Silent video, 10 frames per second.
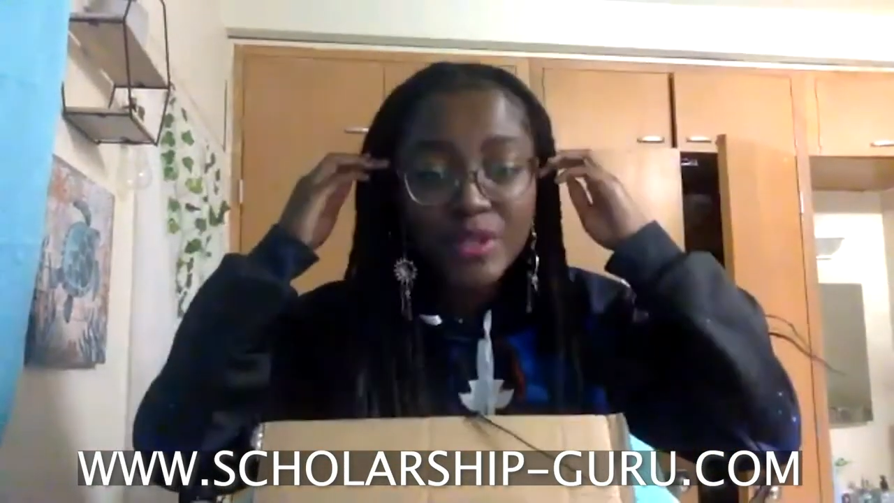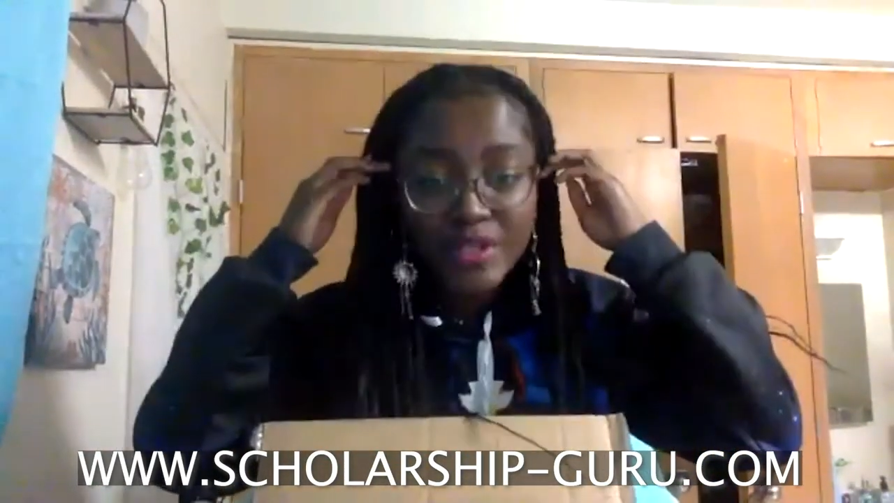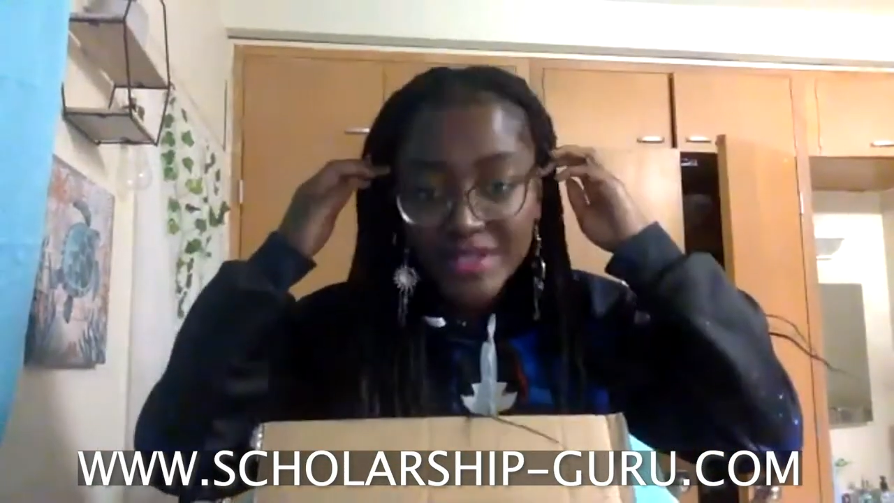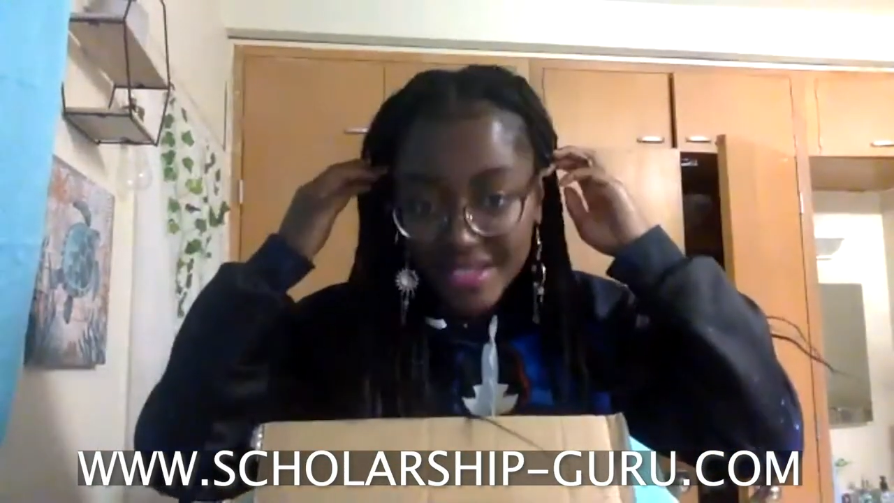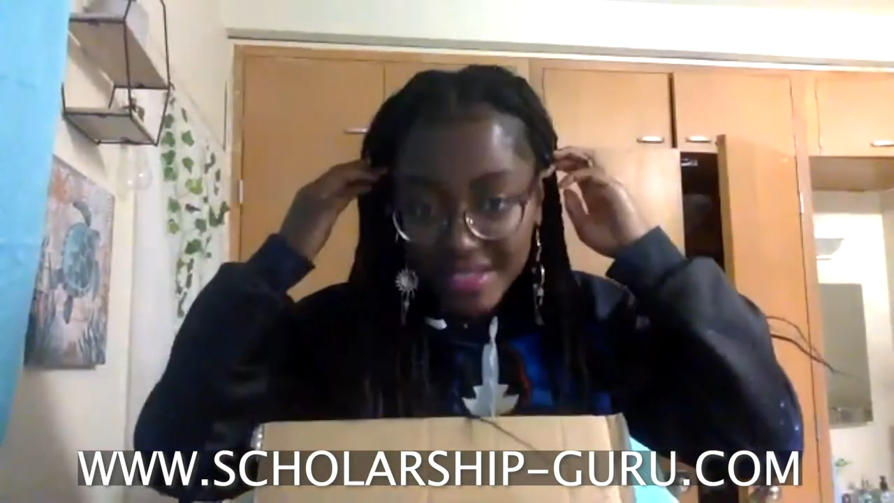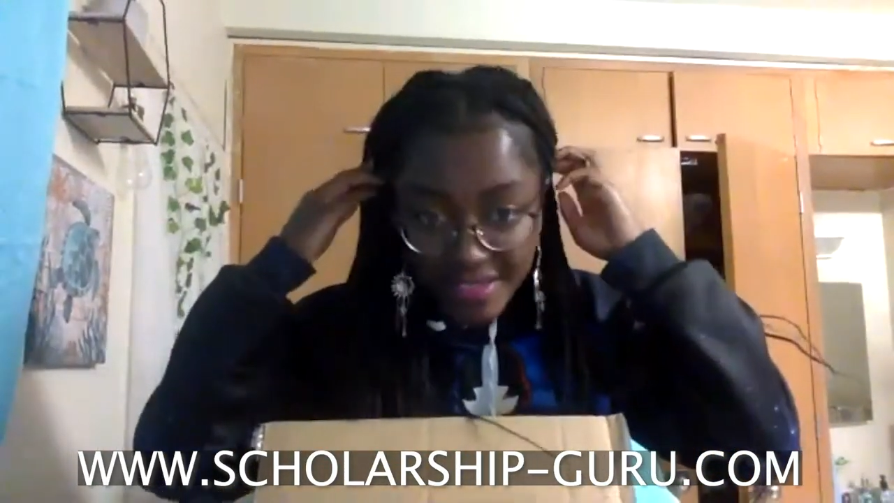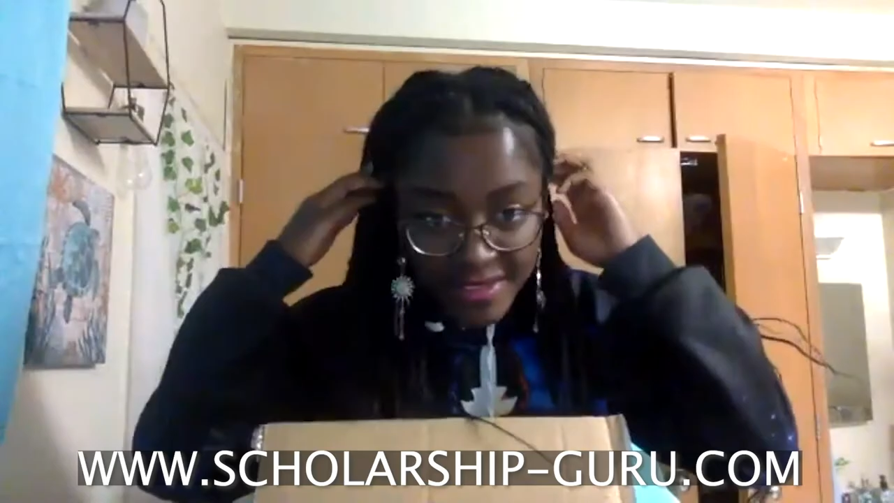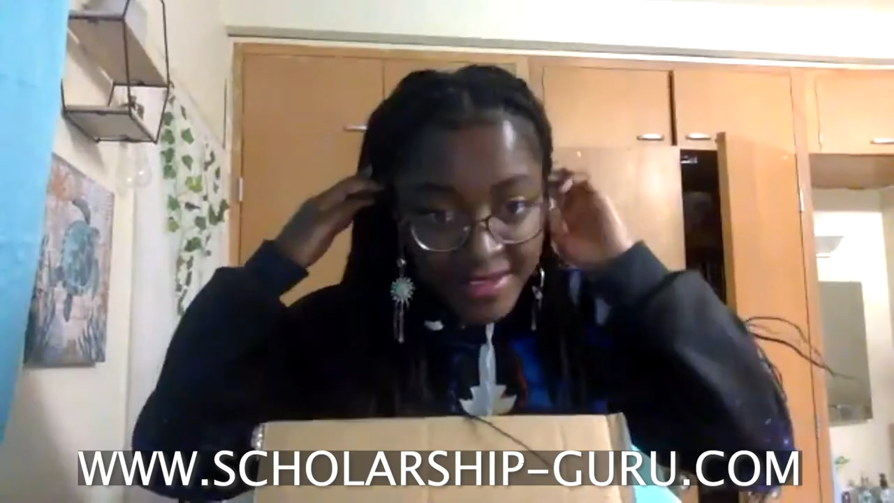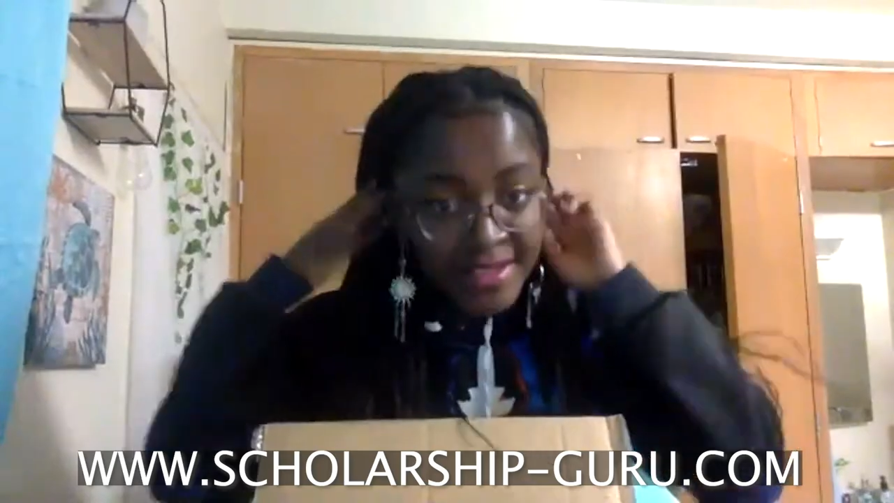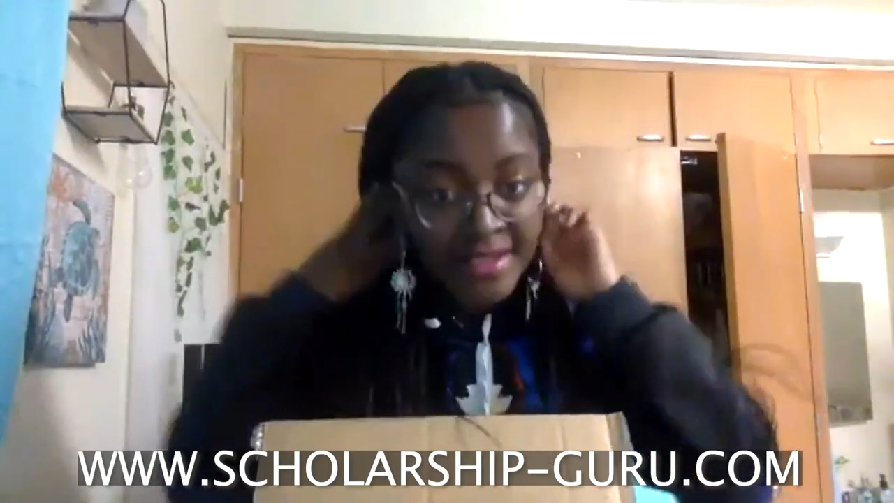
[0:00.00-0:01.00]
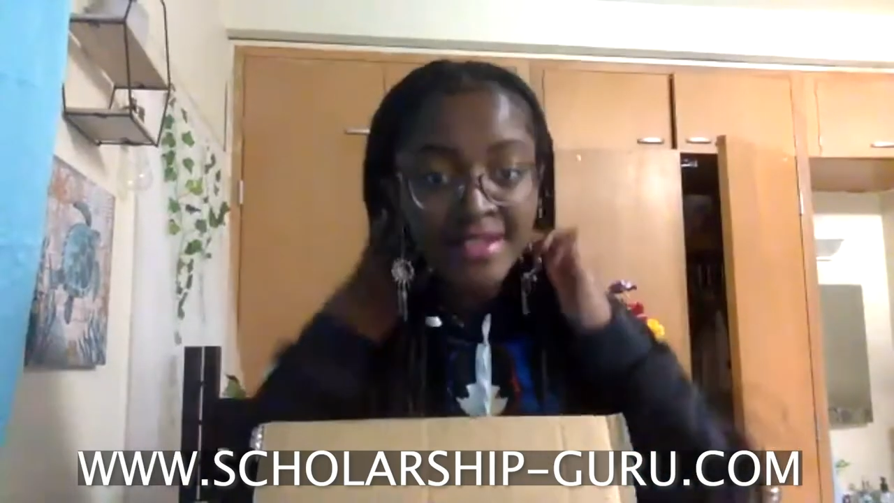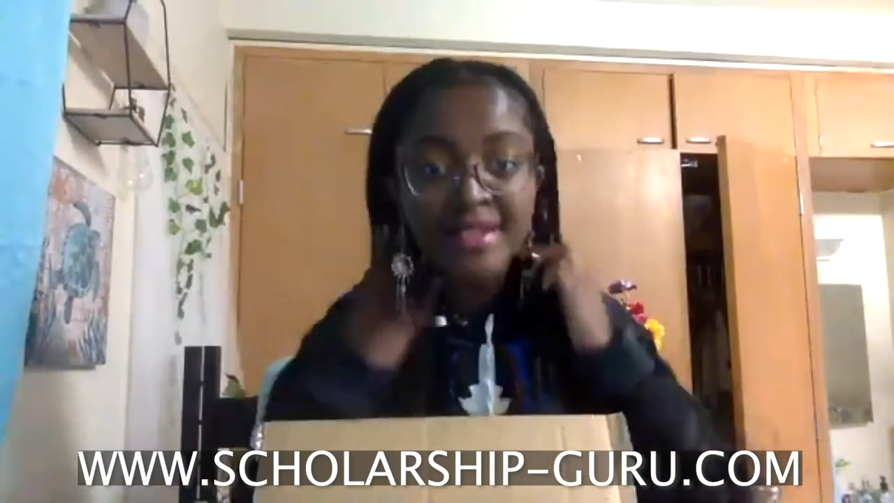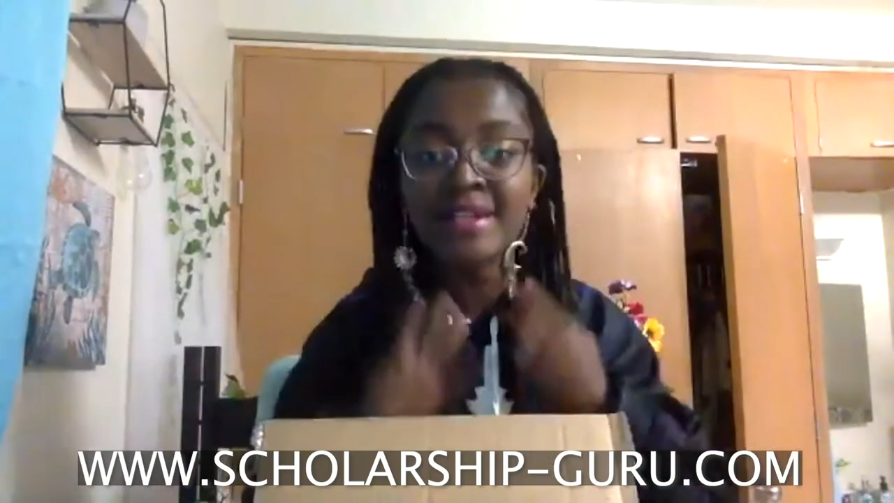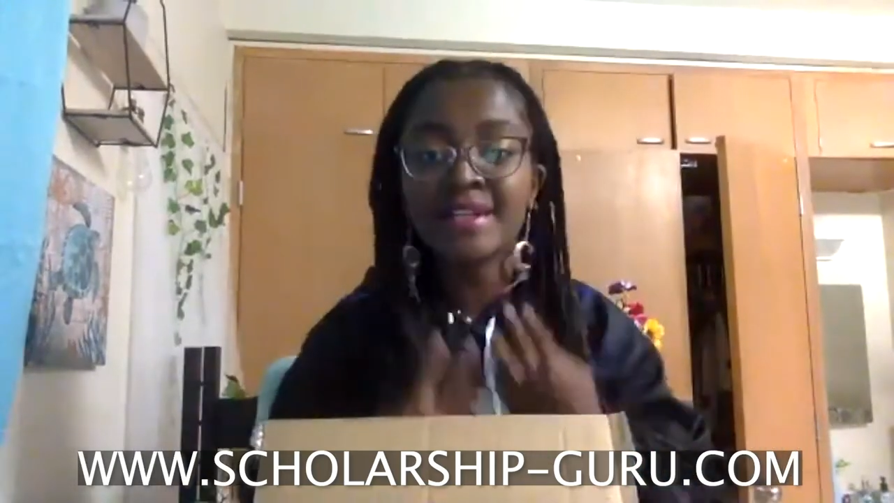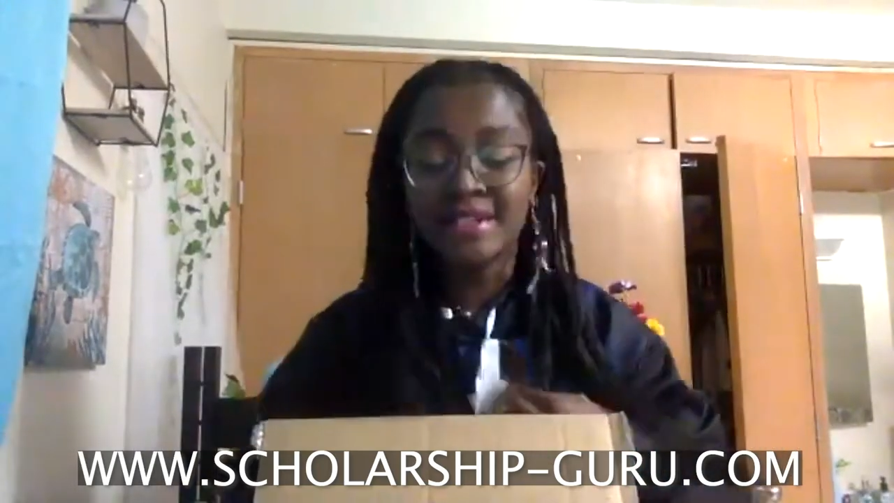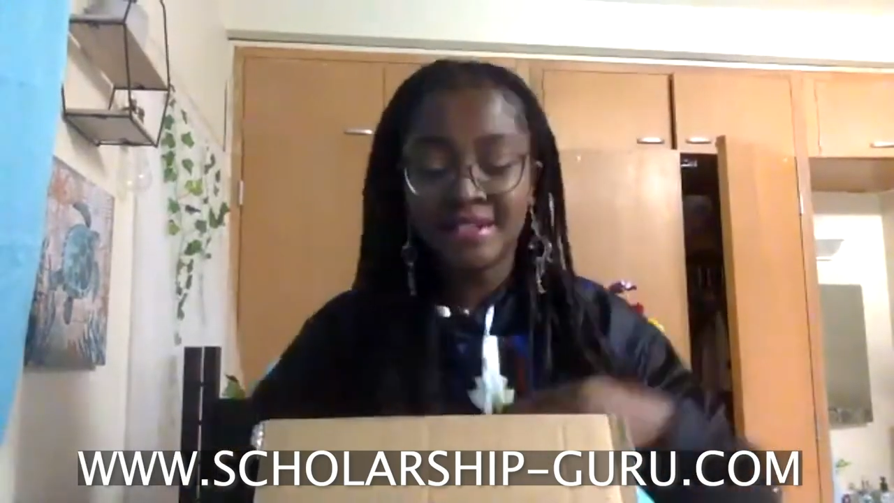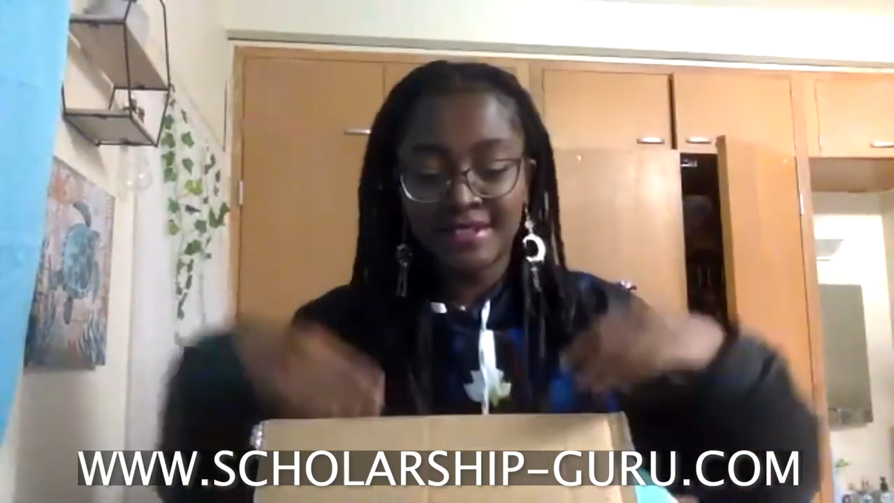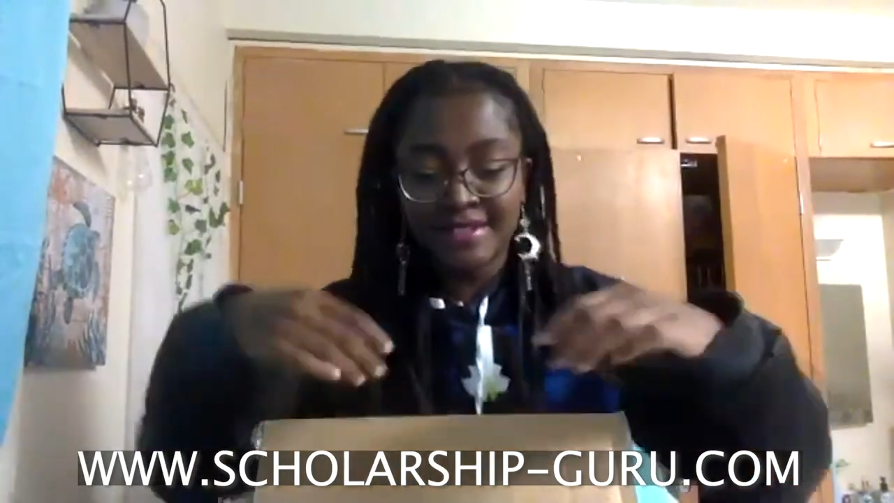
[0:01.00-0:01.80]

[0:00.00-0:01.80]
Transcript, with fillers: person. Oh my